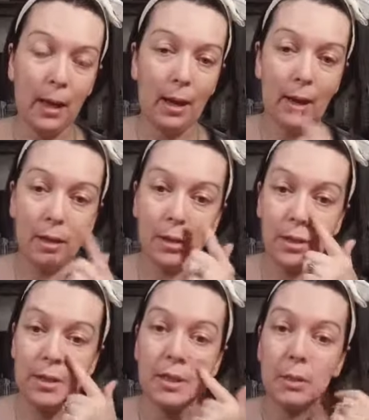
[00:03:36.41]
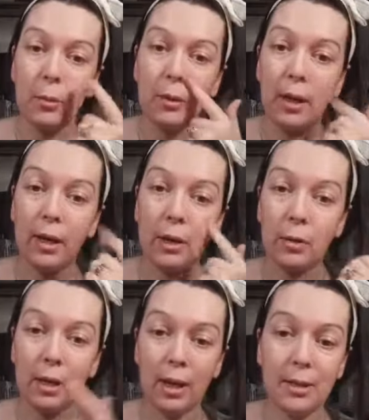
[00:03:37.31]
because this is the one that I
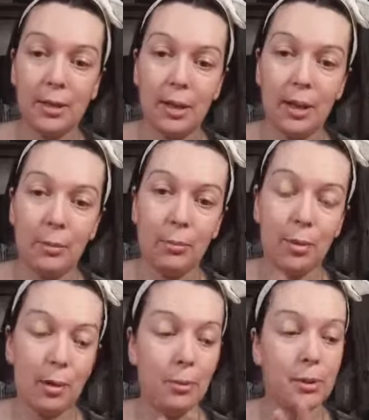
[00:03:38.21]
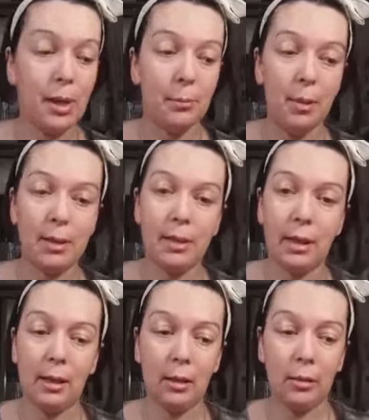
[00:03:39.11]
used last time and people said my
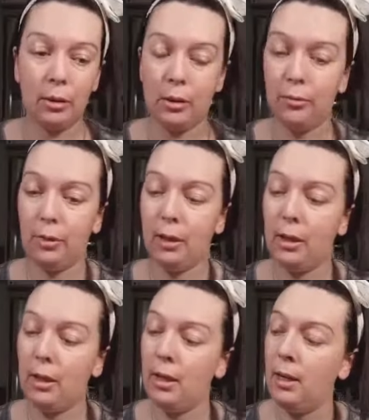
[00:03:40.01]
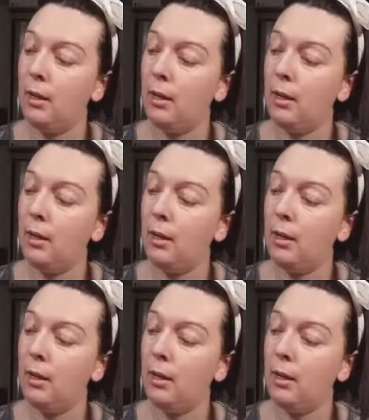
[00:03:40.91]
skin looked lovely,